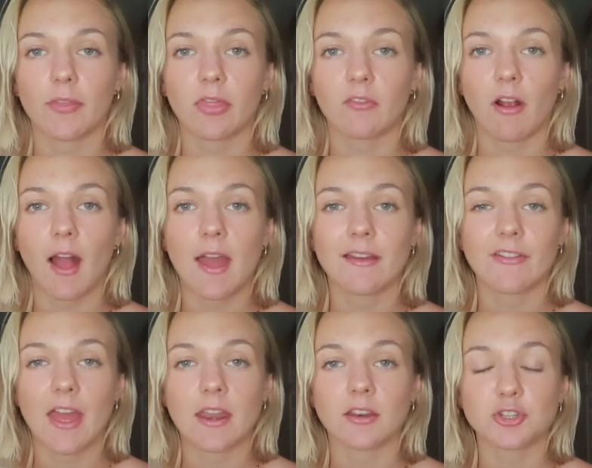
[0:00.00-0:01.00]
on Thrive
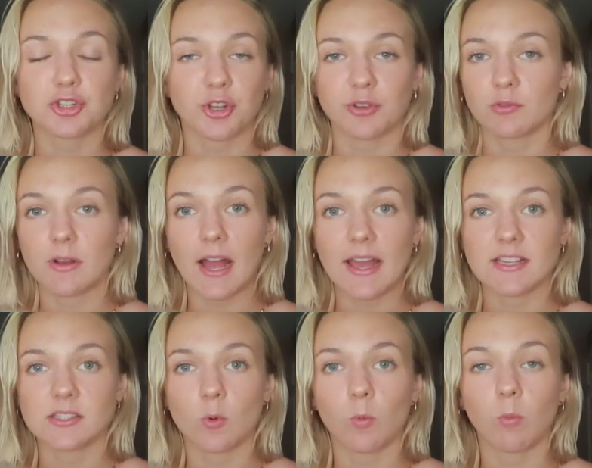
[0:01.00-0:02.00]
and show you
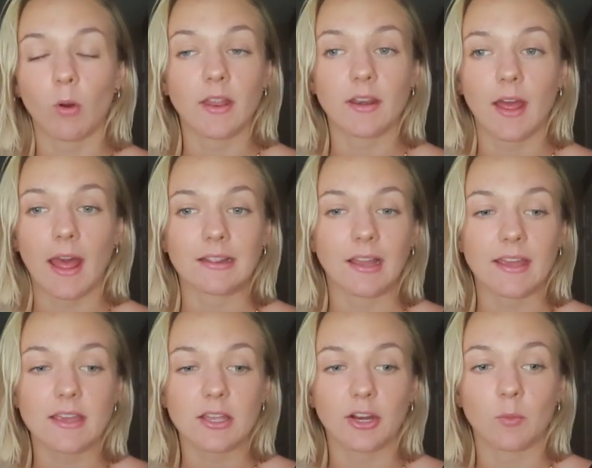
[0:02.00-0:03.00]
guys what I
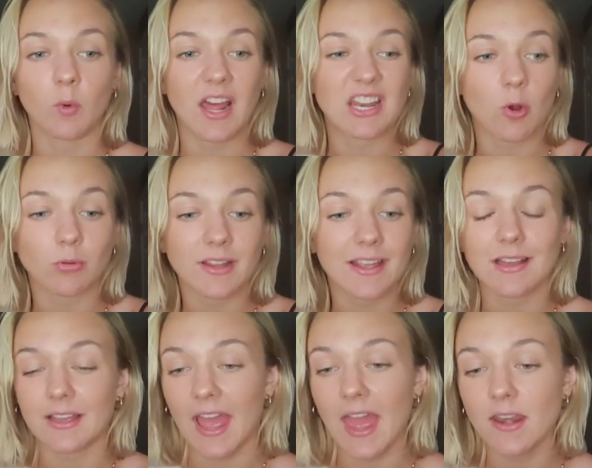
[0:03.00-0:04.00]
like or what I don't like
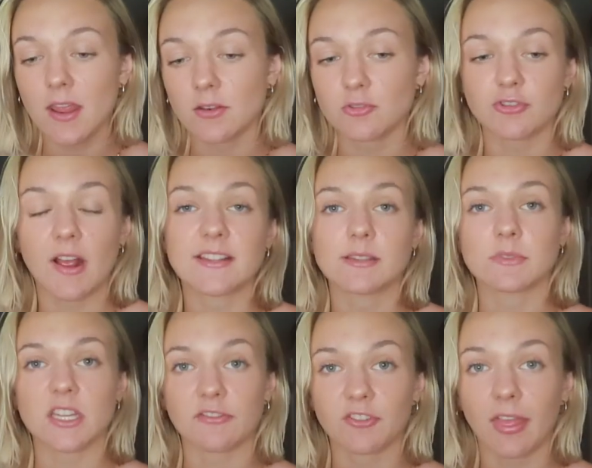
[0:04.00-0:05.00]
again and try
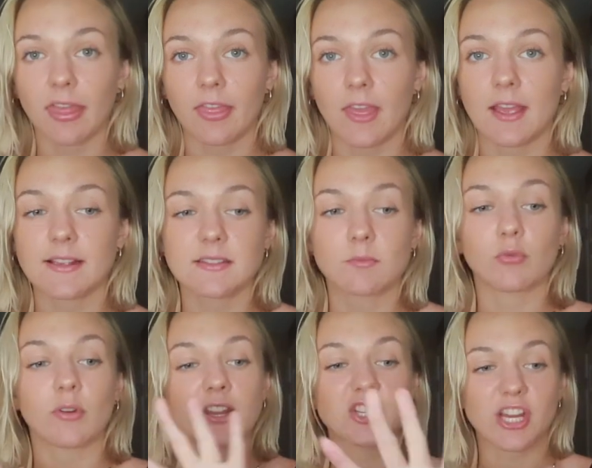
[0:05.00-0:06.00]
some different things and
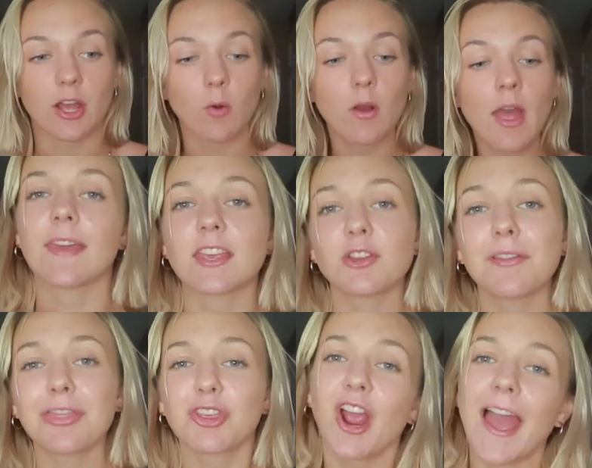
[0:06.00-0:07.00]
branch out. Thank you
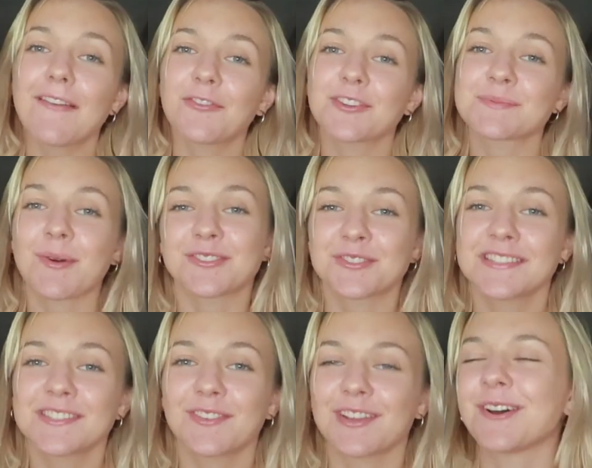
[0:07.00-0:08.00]
to Thrive for
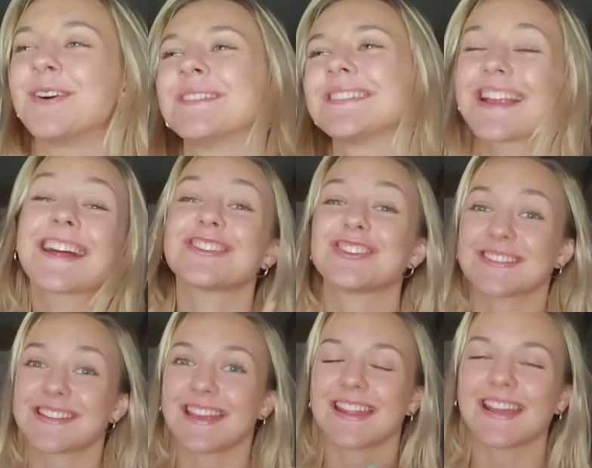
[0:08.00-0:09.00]
sponsoring this video.
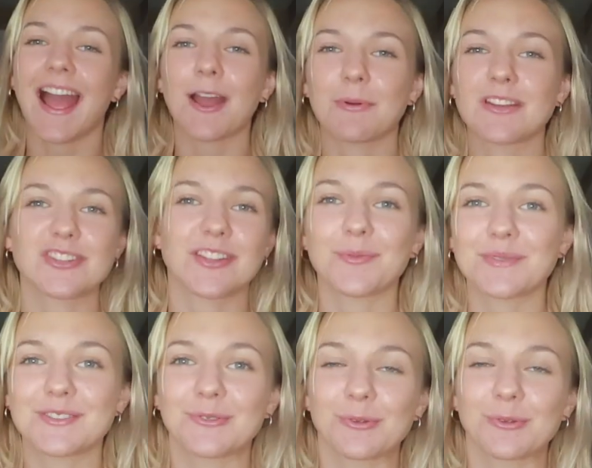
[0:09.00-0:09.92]
Just kidding. I wish. That'd be so